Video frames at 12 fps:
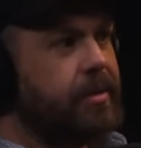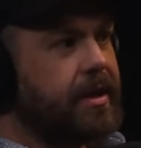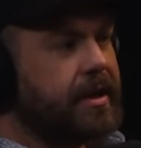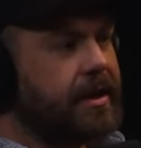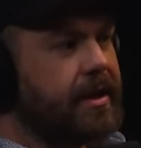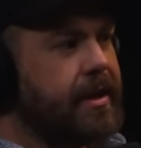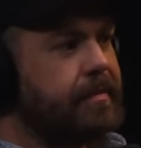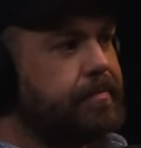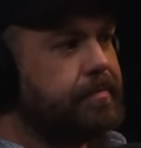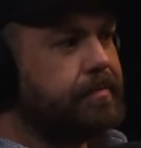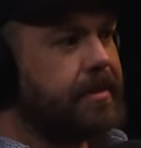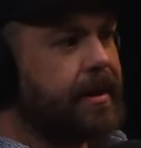really
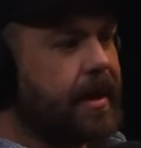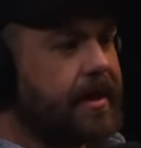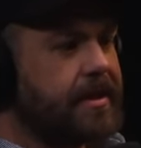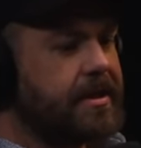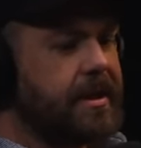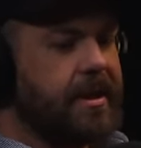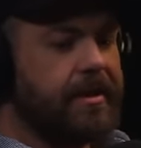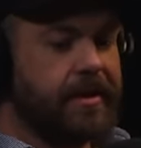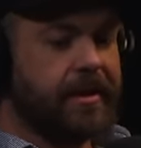planted a seed.